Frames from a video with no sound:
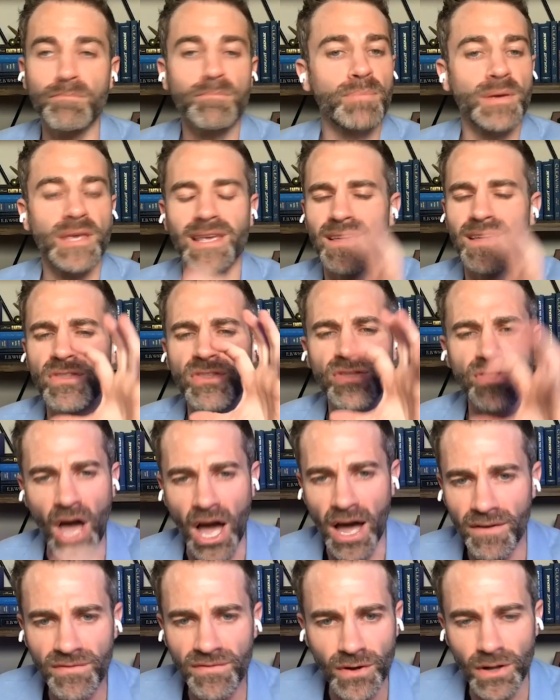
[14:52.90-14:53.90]
being
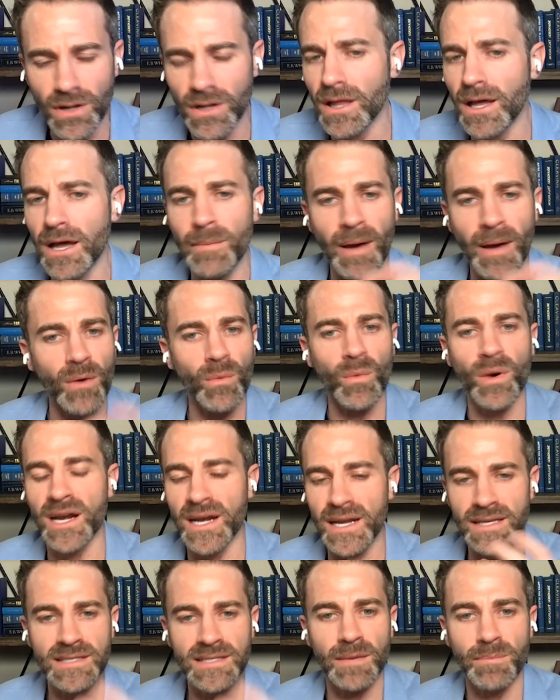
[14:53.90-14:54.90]
thoughtful about what
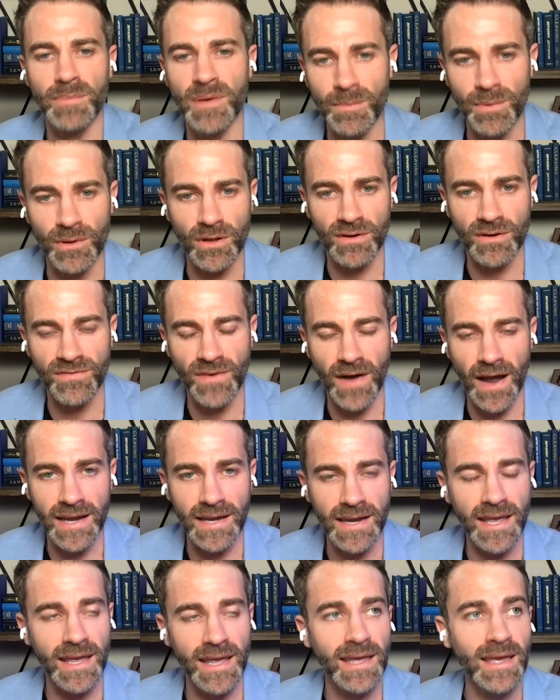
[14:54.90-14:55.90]
it is that people are
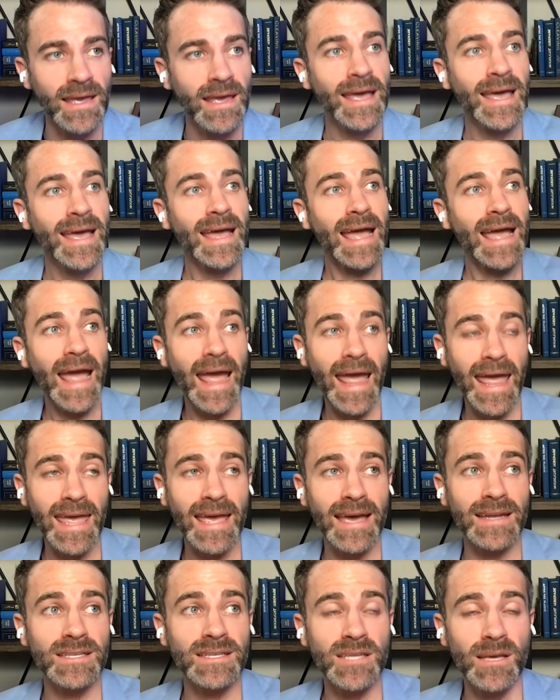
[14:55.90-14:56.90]
finding,
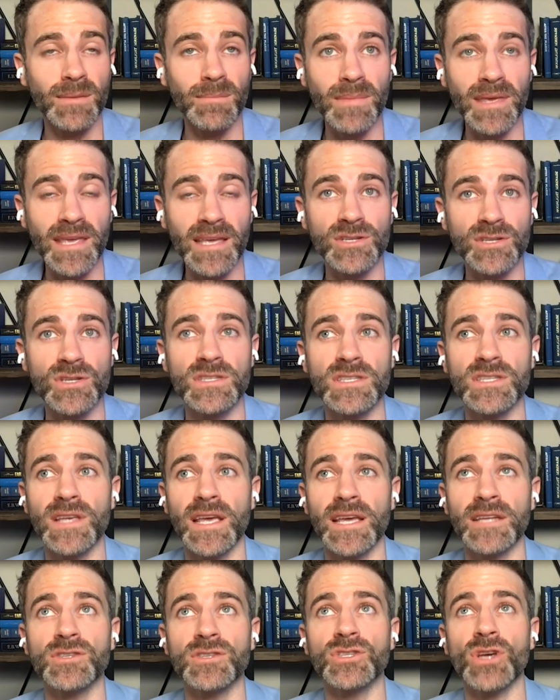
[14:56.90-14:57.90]
And to me,
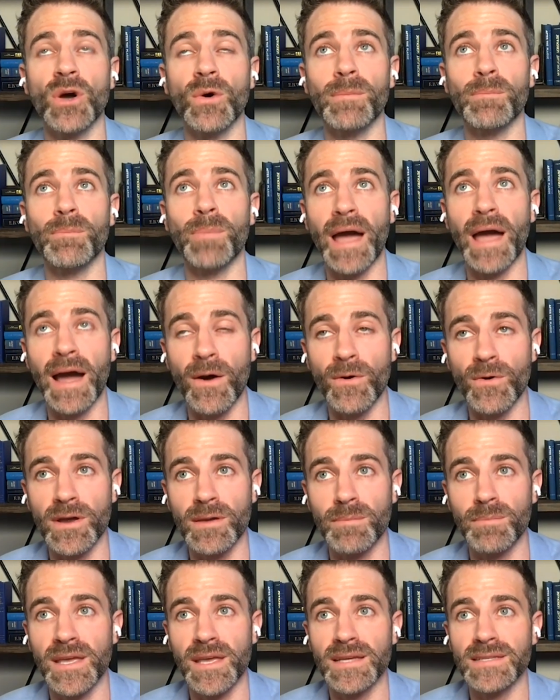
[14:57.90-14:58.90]
it's so
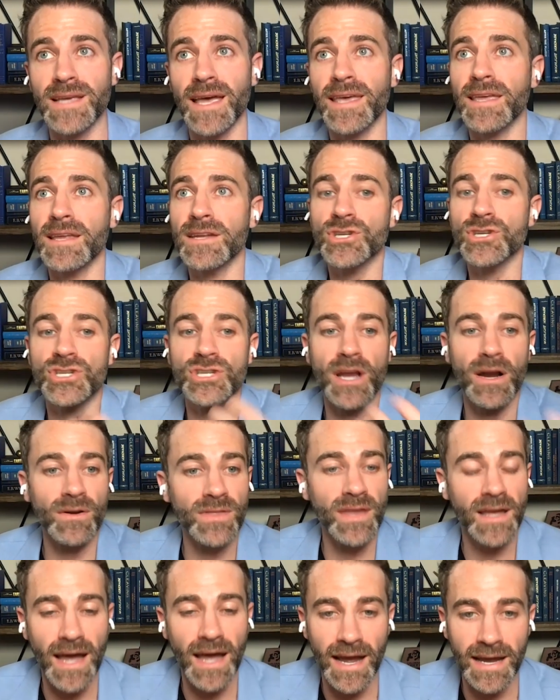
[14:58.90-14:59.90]
empowering because I can share
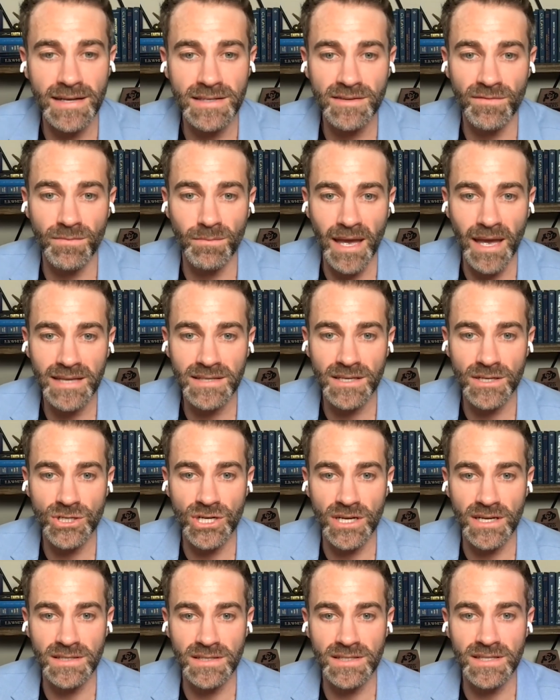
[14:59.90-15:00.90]
the kinds of
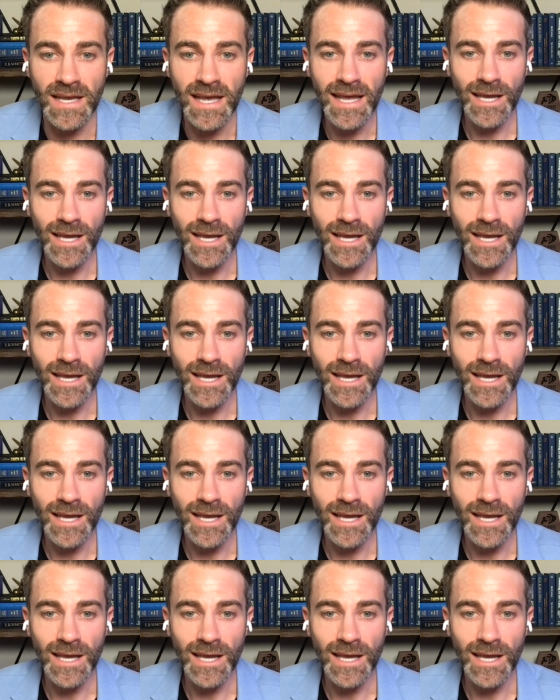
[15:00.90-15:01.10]
messages.